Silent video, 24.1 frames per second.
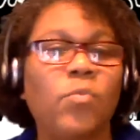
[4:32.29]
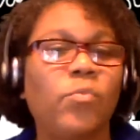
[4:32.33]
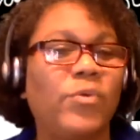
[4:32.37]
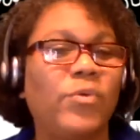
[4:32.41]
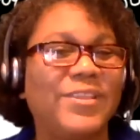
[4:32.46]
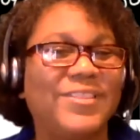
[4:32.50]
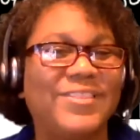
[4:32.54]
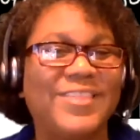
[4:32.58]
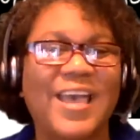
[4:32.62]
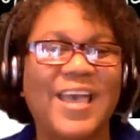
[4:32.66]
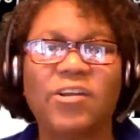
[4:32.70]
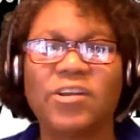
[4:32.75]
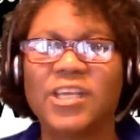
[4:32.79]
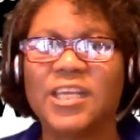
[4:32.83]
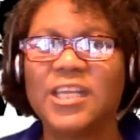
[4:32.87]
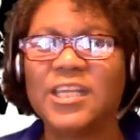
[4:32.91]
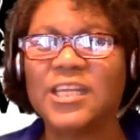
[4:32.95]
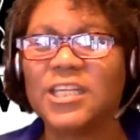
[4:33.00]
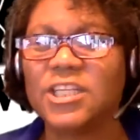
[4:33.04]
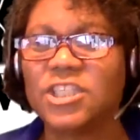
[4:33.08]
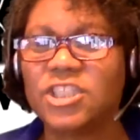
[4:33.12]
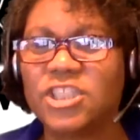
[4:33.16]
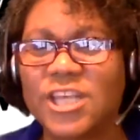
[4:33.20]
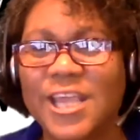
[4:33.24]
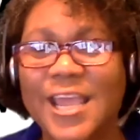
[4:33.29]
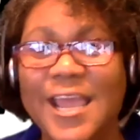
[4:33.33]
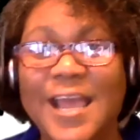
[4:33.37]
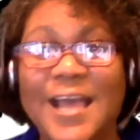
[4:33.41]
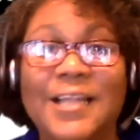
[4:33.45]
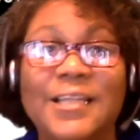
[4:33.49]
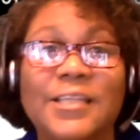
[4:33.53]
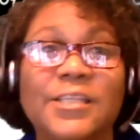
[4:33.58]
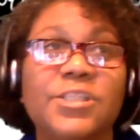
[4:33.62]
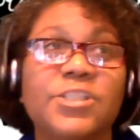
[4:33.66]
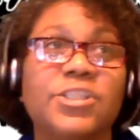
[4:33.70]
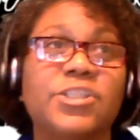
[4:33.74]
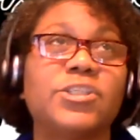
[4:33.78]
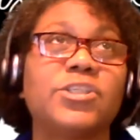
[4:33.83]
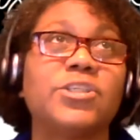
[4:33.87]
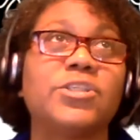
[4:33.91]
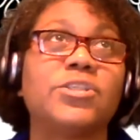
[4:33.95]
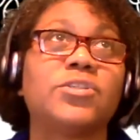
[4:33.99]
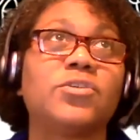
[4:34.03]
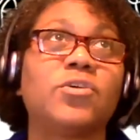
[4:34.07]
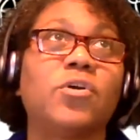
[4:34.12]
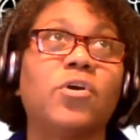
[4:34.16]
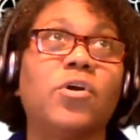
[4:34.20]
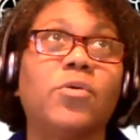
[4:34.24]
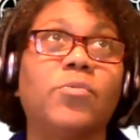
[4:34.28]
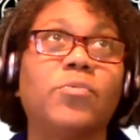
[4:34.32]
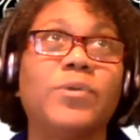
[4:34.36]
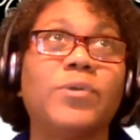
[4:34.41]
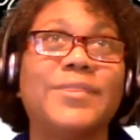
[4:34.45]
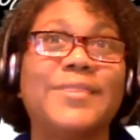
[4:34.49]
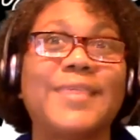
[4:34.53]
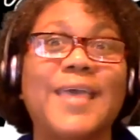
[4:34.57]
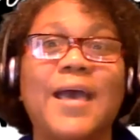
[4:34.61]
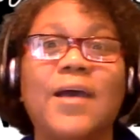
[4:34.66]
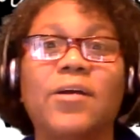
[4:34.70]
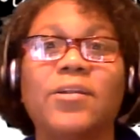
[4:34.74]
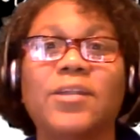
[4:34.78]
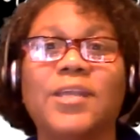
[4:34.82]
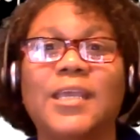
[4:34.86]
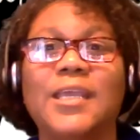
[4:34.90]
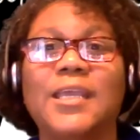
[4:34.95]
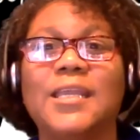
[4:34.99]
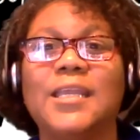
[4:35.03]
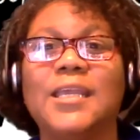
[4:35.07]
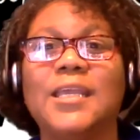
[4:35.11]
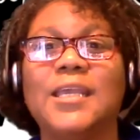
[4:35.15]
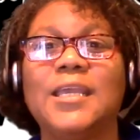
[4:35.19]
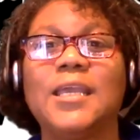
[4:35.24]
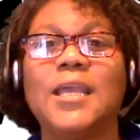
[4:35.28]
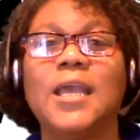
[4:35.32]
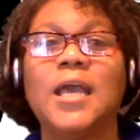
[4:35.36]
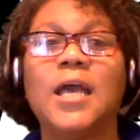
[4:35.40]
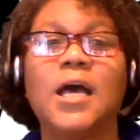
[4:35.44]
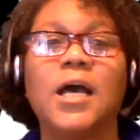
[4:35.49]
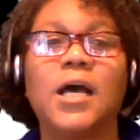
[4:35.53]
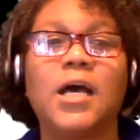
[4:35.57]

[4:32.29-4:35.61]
without any challenges or without any